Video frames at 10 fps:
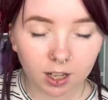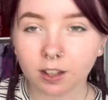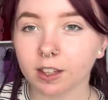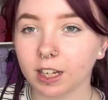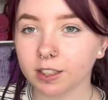
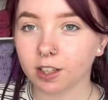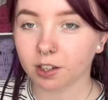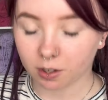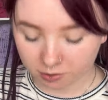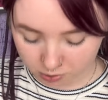These are
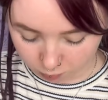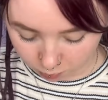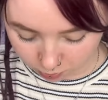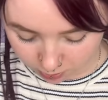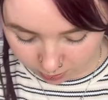going
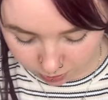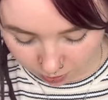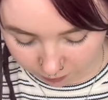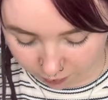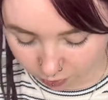towards the
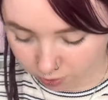Sheffield